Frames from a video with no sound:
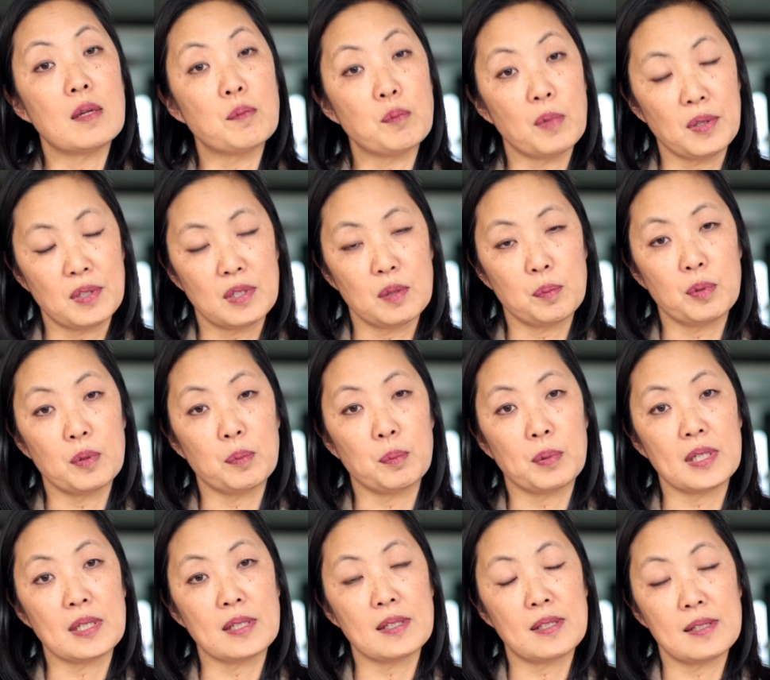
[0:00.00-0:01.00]
in multiple
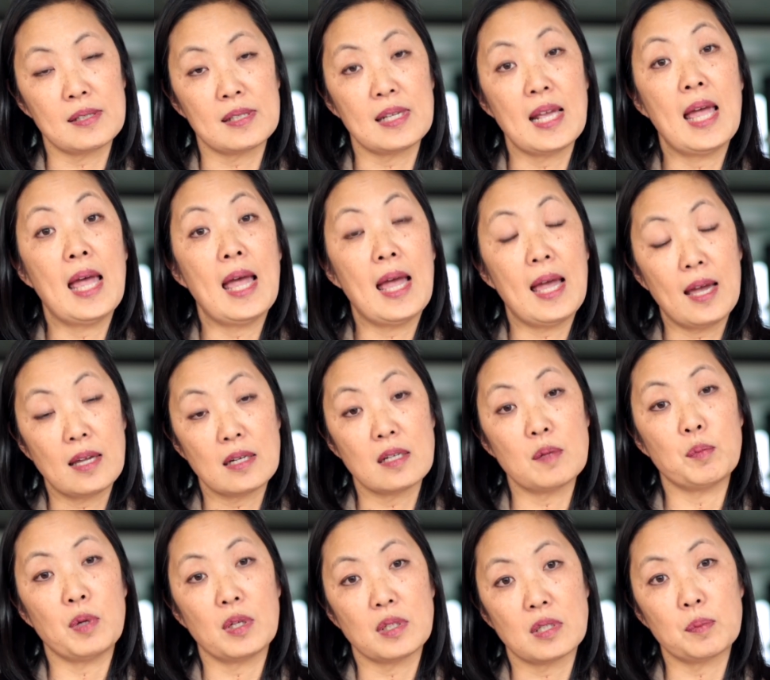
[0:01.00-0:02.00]
places and
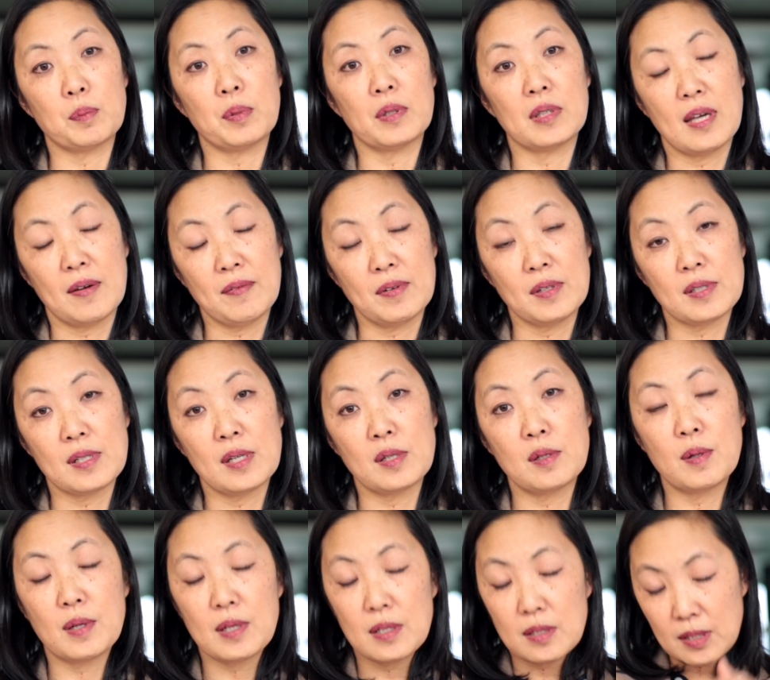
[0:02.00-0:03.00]
in multiple levels.
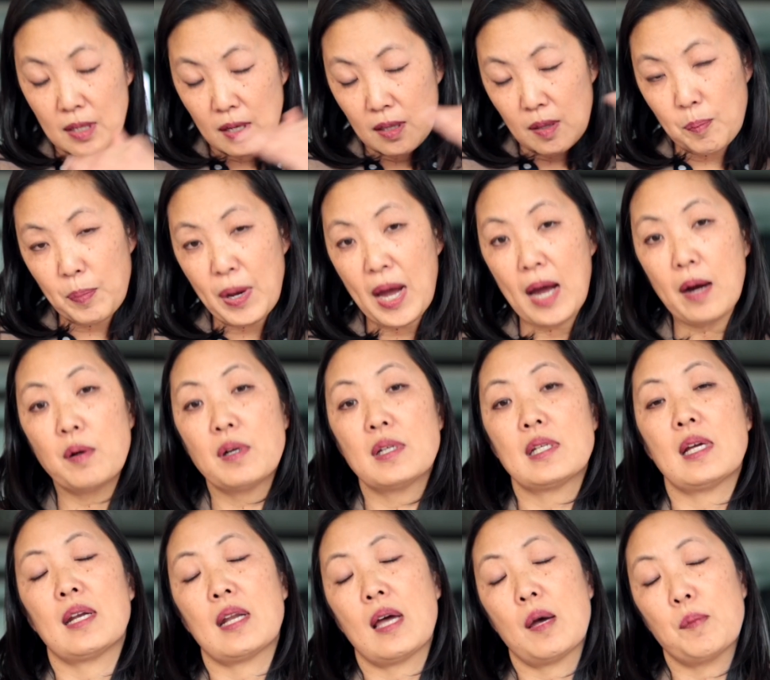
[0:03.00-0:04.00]
And you can see the power
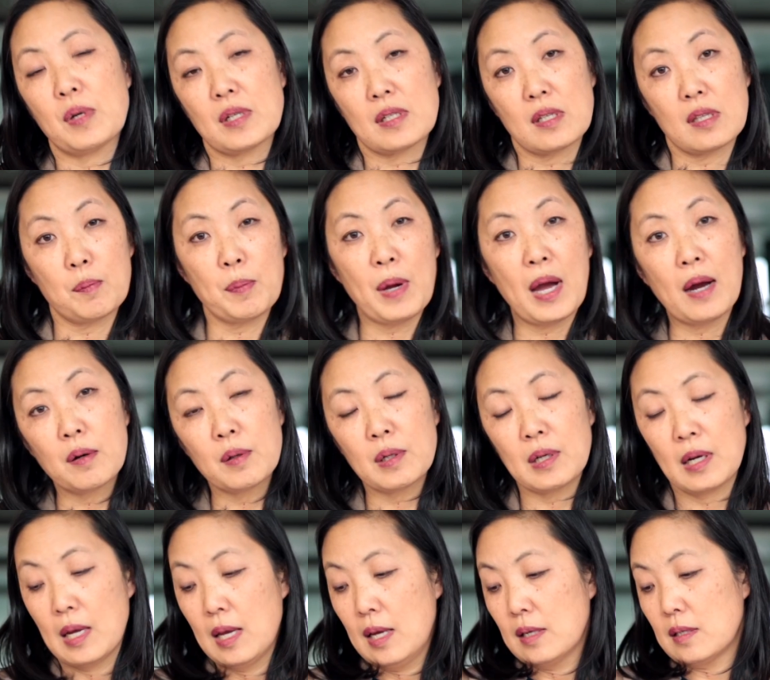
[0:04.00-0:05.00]
dynamics and the
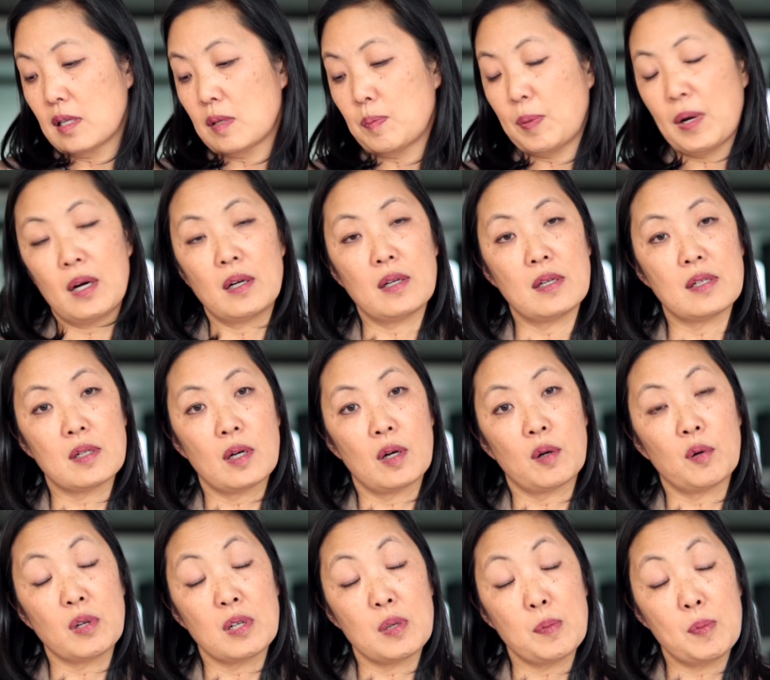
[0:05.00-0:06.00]
power disparities
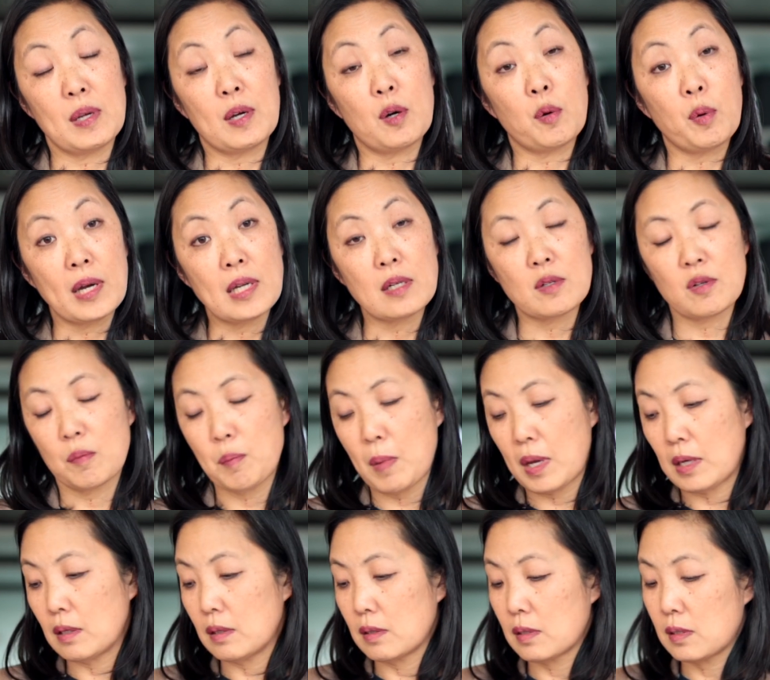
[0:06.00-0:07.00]
are going to be quite
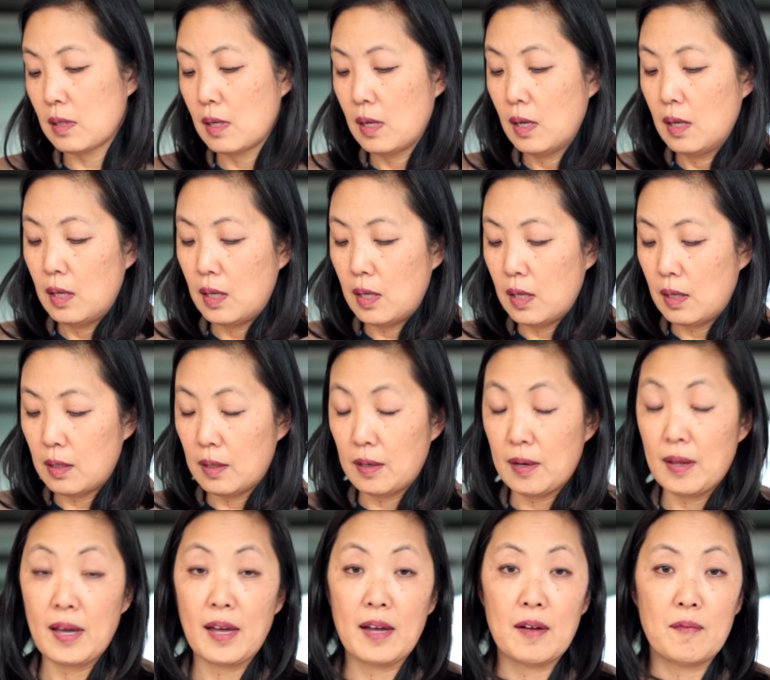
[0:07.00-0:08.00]
tremendous
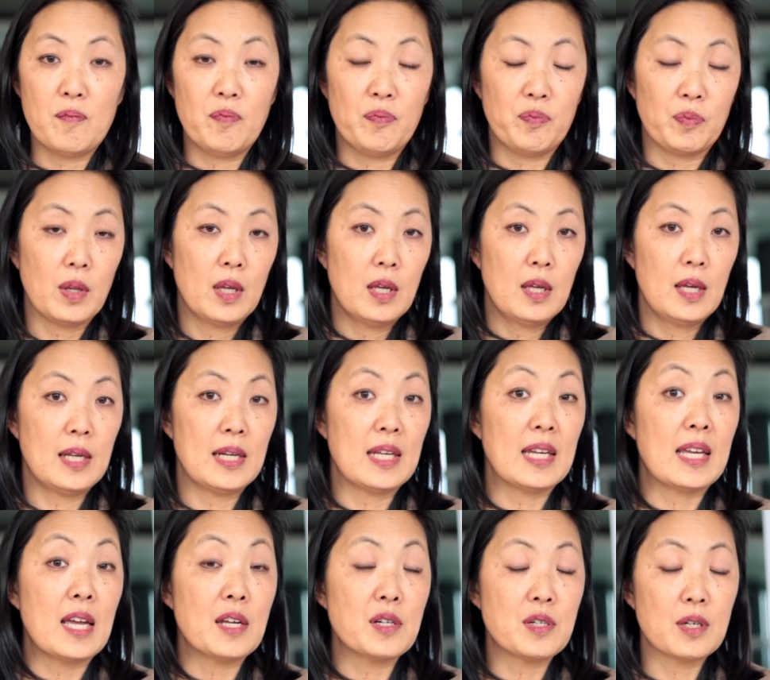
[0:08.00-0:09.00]
in
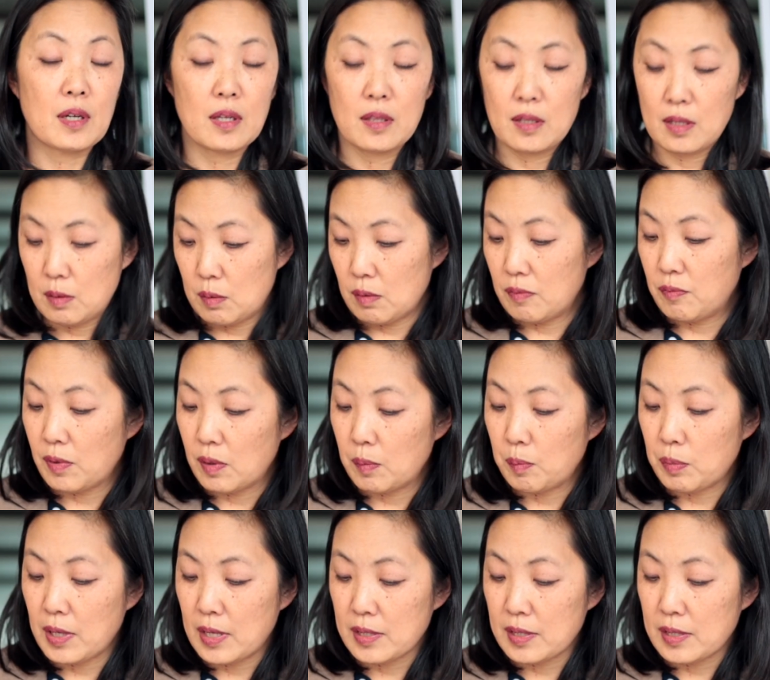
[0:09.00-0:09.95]
engaging in these reform